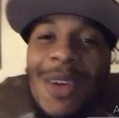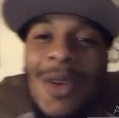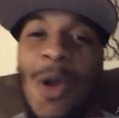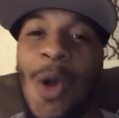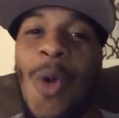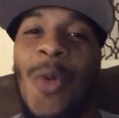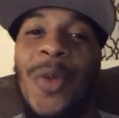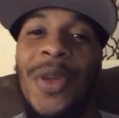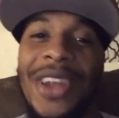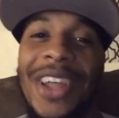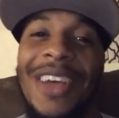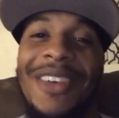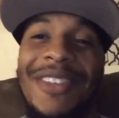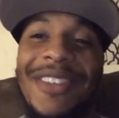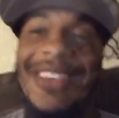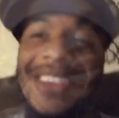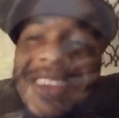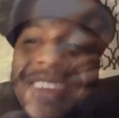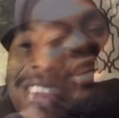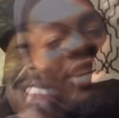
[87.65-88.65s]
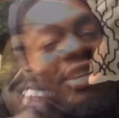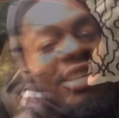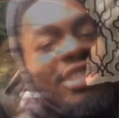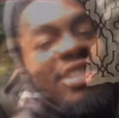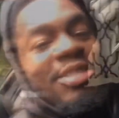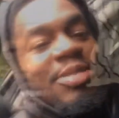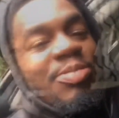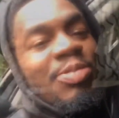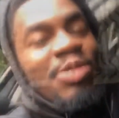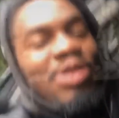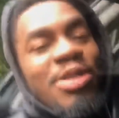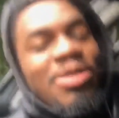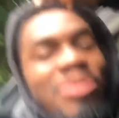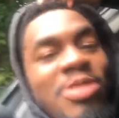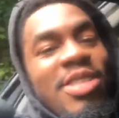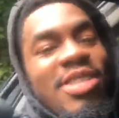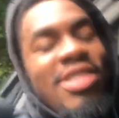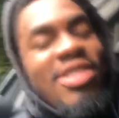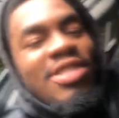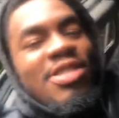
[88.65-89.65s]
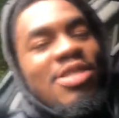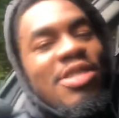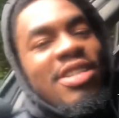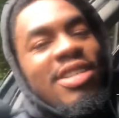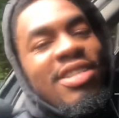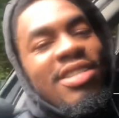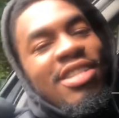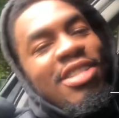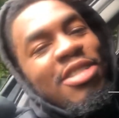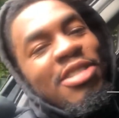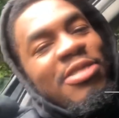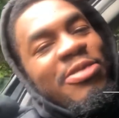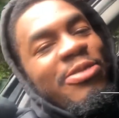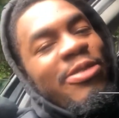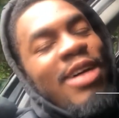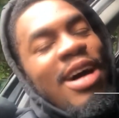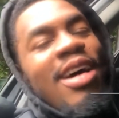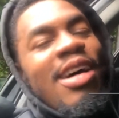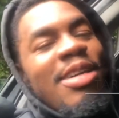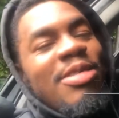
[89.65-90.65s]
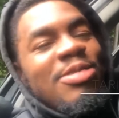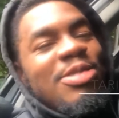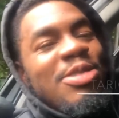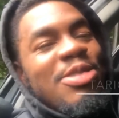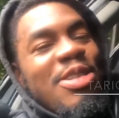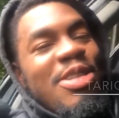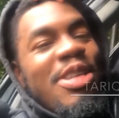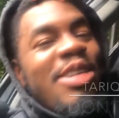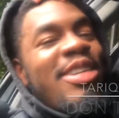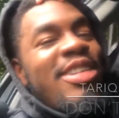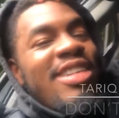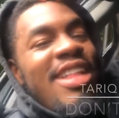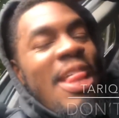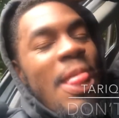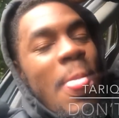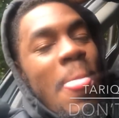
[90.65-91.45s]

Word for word: Or whatever. Yo, it's your boy Rico. You already know the vibes. You alright?